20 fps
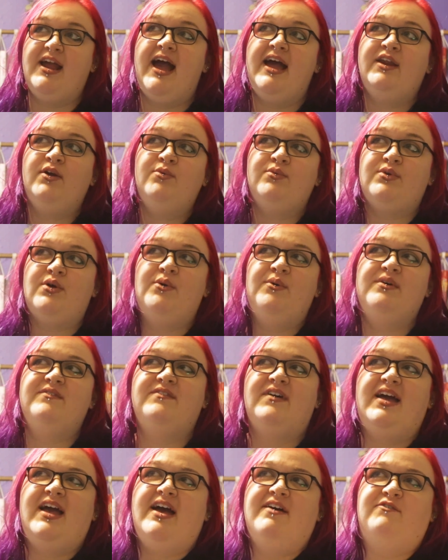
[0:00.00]
I don't know
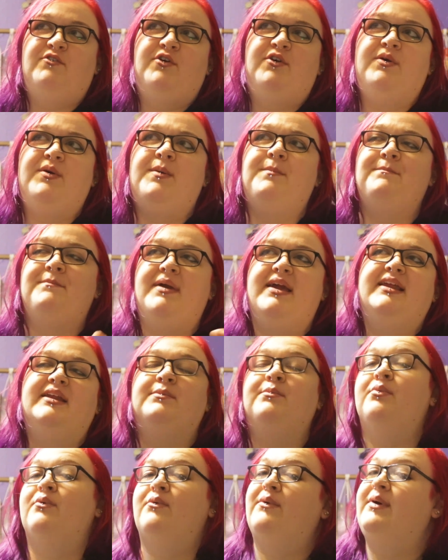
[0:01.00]
if I ever made
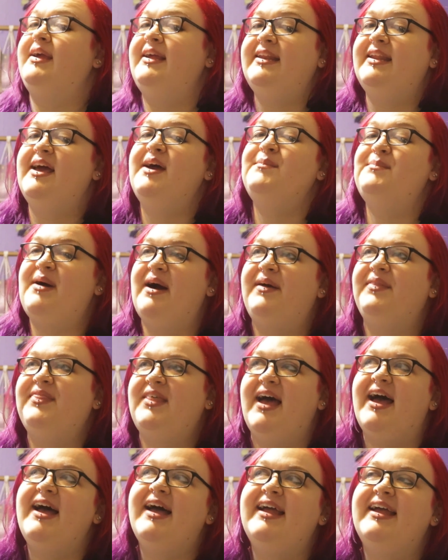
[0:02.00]
a point about
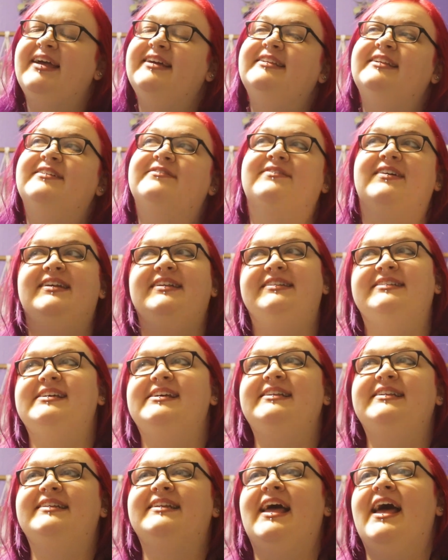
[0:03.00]
that, and if I
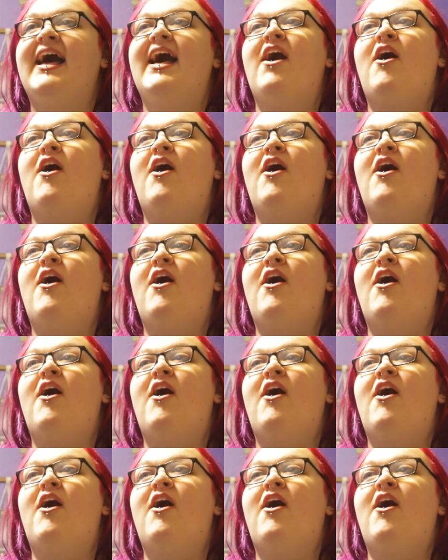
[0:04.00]
didn't,